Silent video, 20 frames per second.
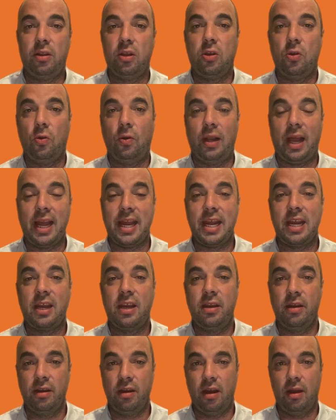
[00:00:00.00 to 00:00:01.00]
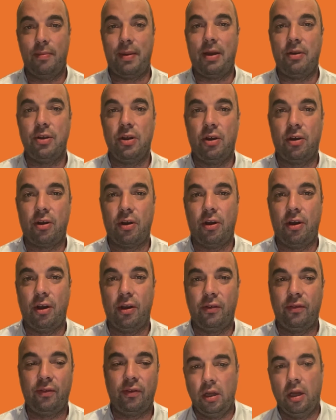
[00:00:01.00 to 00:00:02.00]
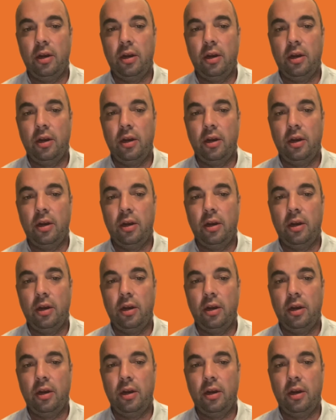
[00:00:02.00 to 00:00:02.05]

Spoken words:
that you like about your course.